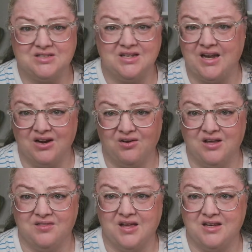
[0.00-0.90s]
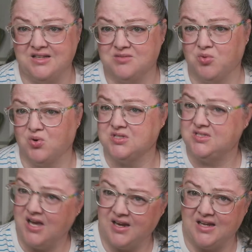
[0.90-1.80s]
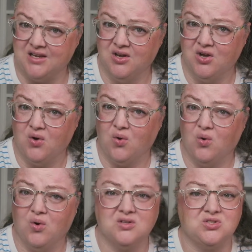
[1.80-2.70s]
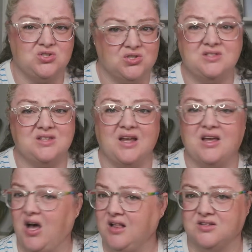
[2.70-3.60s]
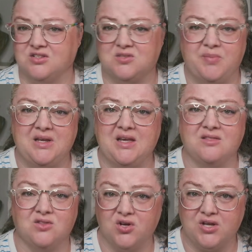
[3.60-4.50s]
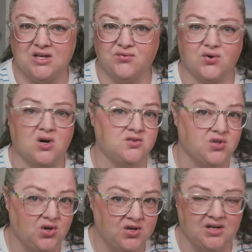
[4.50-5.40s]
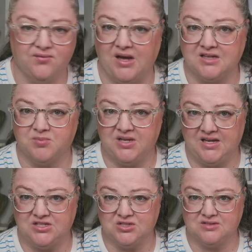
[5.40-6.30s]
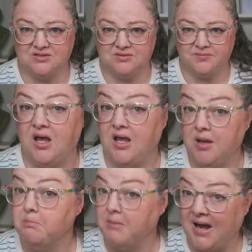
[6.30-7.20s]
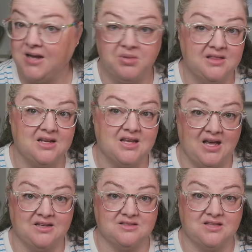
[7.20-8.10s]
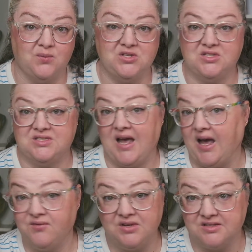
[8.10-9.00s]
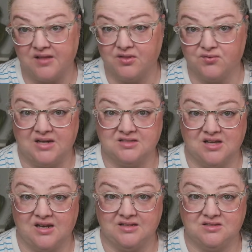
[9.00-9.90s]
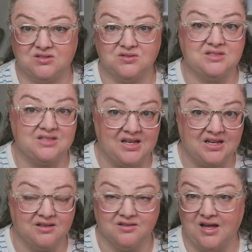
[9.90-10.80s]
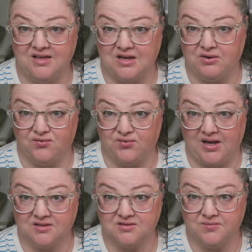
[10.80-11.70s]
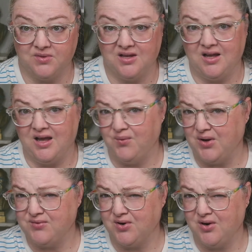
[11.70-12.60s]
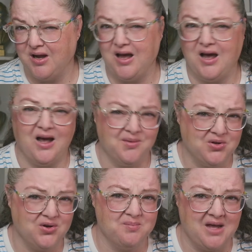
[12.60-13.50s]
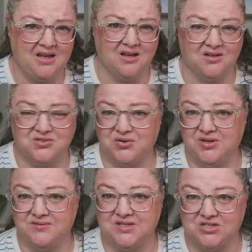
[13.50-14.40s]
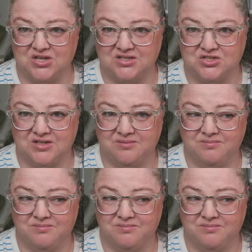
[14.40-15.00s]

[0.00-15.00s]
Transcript: an area that needs more study, or should psychologists begin looking for alternative explanations? It might be the case that we just haven't done the right studies to see the letdown effect. However, I'm going to make an alternative suggestion.